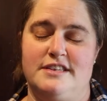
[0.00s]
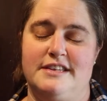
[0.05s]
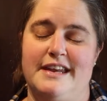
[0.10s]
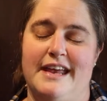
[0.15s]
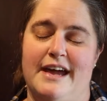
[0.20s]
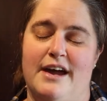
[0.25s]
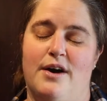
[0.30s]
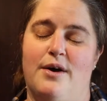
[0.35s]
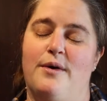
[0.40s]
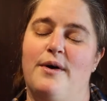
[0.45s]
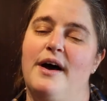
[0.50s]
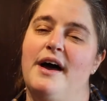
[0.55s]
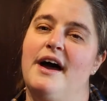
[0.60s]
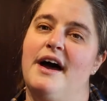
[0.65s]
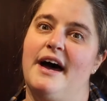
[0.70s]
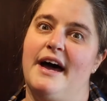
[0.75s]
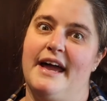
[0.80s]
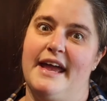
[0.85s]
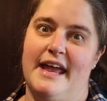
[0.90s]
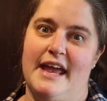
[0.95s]
Now,
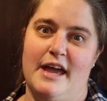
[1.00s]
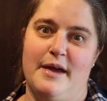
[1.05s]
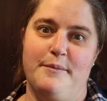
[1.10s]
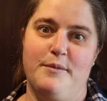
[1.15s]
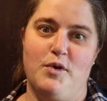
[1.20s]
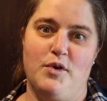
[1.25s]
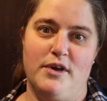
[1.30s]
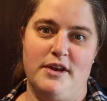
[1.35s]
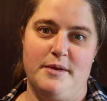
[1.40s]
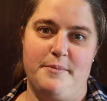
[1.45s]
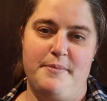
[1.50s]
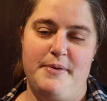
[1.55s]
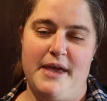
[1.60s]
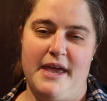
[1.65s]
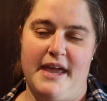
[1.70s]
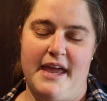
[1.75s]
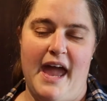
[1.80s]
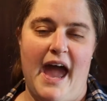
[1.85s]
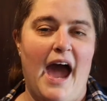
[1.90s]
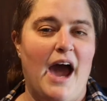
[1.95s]
I am going to
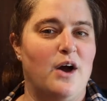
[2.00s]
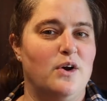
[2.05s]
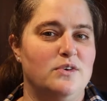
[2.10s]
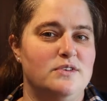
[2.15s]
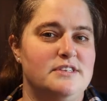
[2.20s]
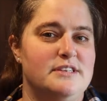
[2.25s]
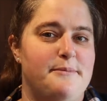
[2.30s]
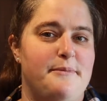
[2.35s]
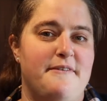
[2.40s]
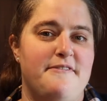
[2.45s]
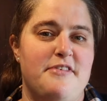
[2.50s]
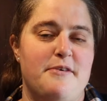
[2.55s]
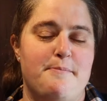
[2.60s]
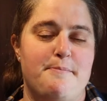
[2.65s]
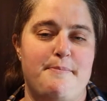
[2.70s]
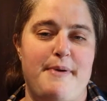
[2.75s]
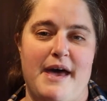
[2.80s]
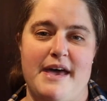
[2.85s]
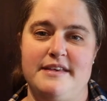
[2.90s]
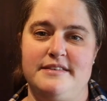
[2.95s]
pick out some of the
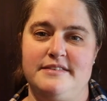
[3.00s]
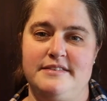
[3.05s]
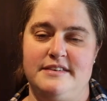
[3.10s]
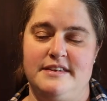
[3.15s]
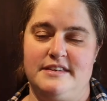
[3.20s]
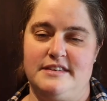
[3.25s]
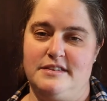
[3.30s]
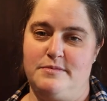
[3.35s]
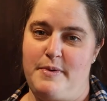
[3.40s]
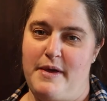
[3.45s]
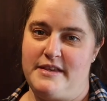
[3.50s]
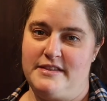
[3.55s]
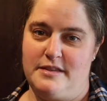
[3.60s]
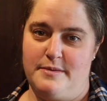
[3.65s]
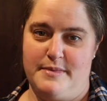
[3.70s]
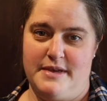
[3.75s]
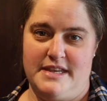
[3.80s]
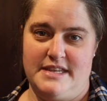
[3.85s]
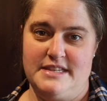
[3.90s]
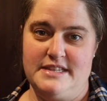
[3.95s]
best
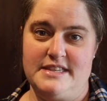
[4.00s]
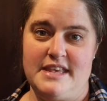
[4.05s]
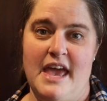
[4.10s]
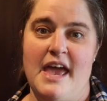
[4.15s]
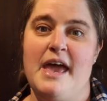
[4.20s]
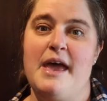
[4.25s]
specimens